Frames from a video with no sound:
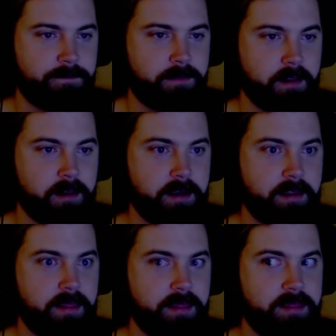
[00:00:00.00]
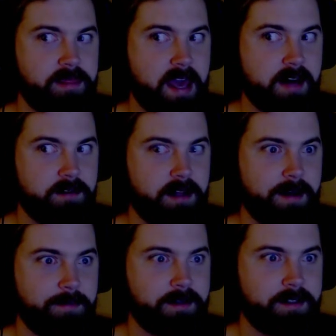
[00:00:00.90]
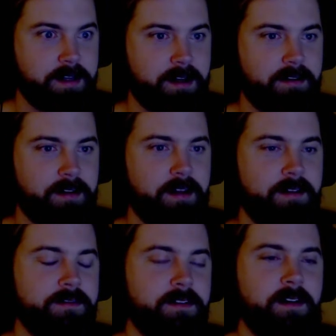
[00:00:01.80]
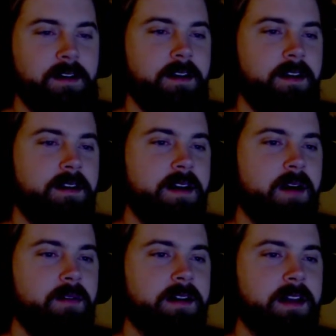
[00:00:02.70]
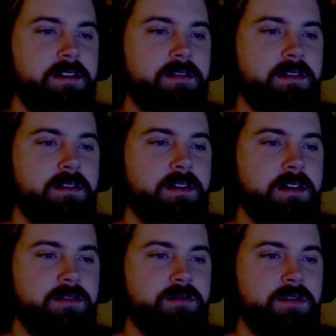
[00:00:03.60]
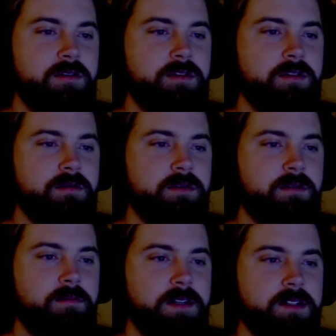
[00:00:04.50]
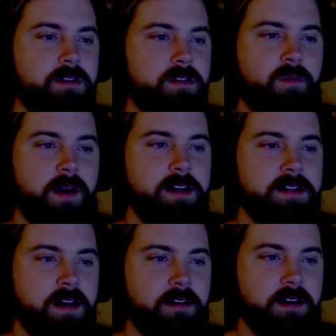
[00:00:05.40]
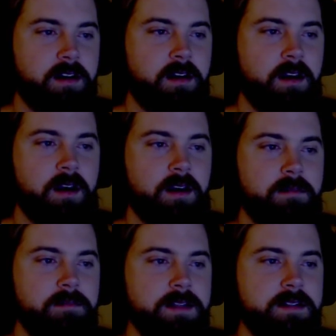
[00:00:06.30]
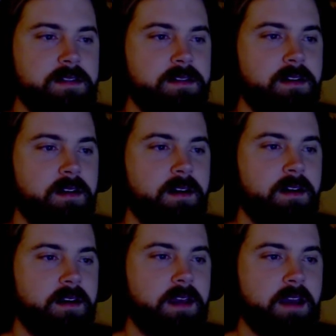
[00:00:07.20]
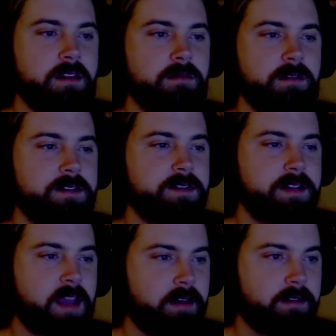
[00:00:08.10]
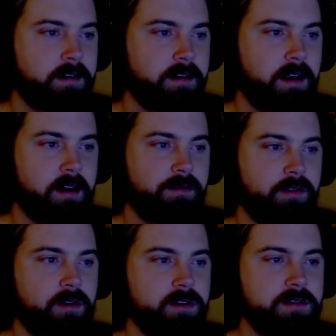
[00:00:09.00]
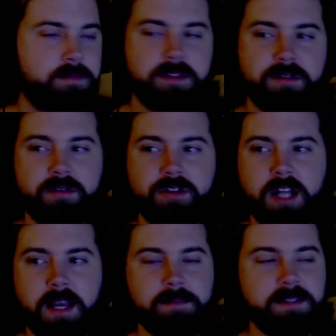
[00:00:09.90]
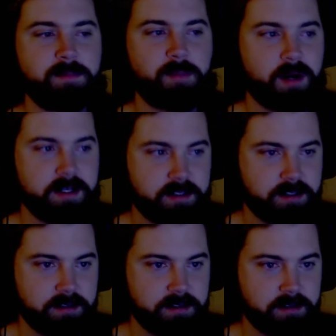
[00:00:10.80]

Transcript: Like that'll happen, Kyle laughed. Now I'd like to introduce you to Mr. Wyatt Dowding, Miss Catherine Scanlon, and of course, Mr. James Prescott.